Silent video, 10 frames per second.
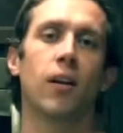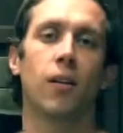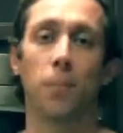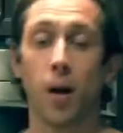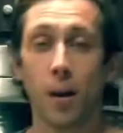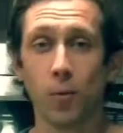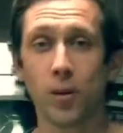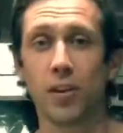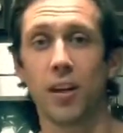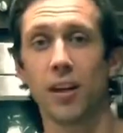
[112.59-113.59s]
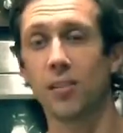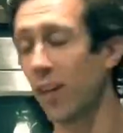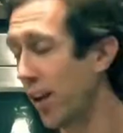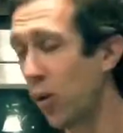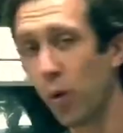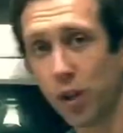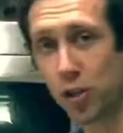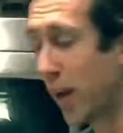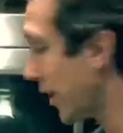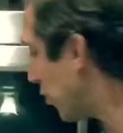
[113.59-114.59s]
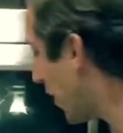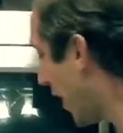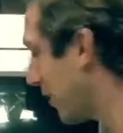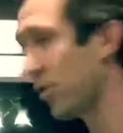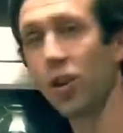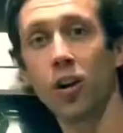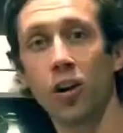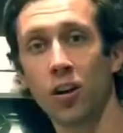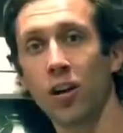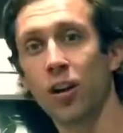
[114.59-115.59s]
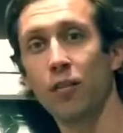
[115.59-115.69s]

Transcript: The problem with it is I don't want to drag you guys along